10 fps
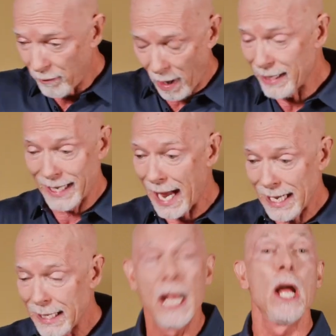4,
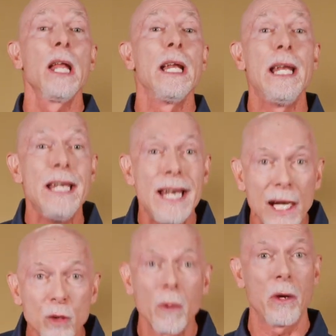9.
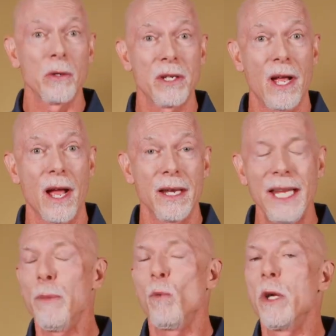Next one goes to God.
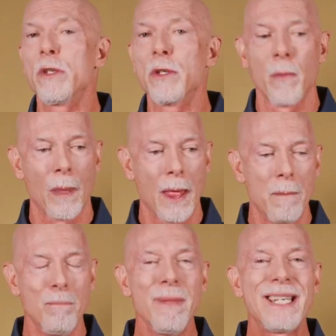It was
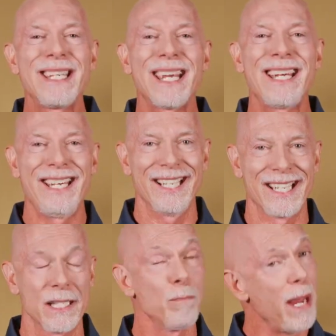
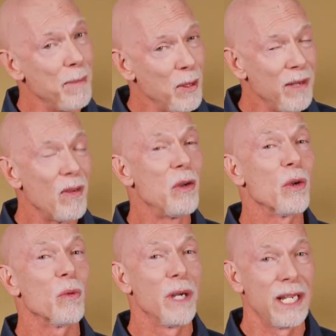meticulous, maybe even
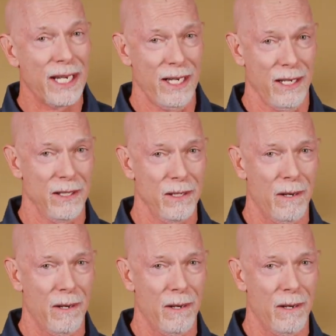ridiculous.